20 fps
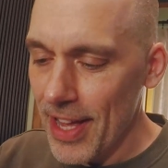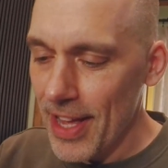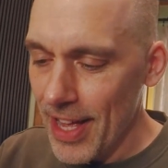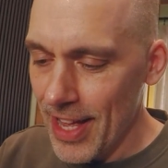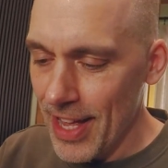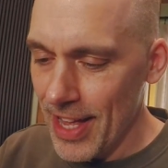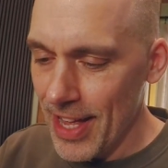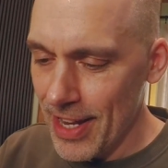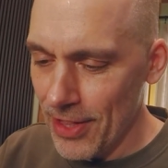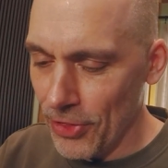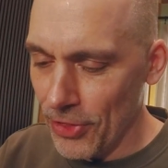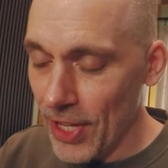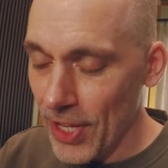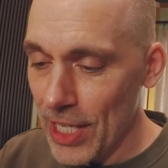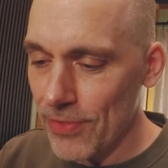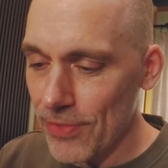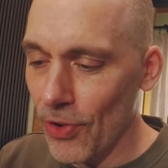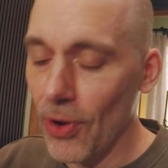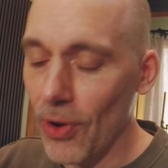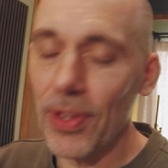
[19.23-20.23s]
And
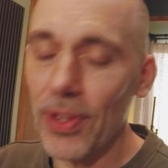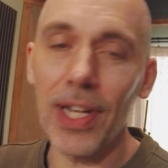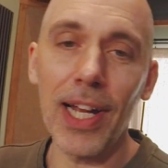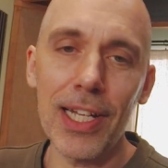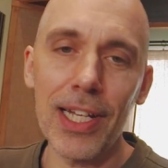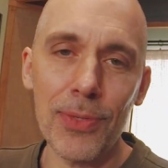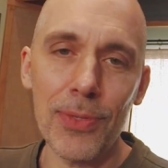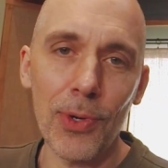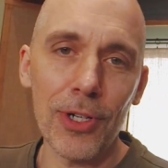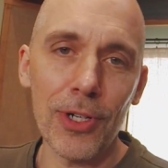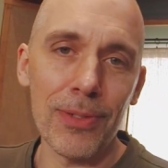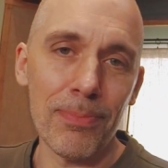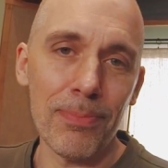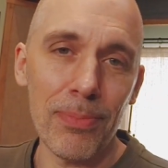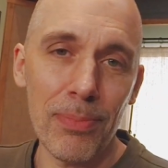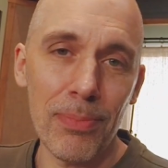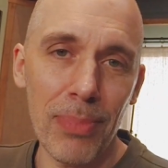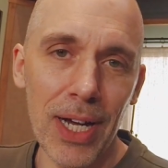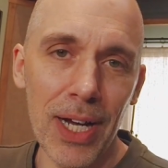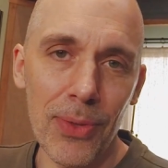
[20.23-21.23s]
thanks for all the nice words,
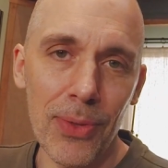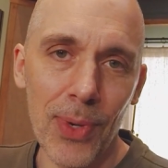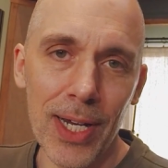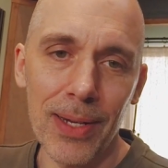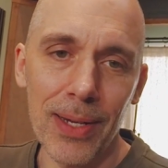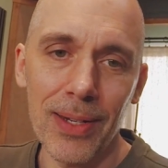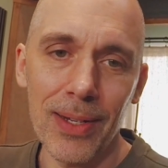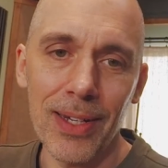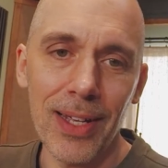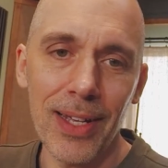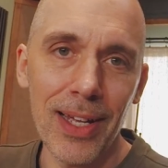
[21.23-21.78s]
by the way.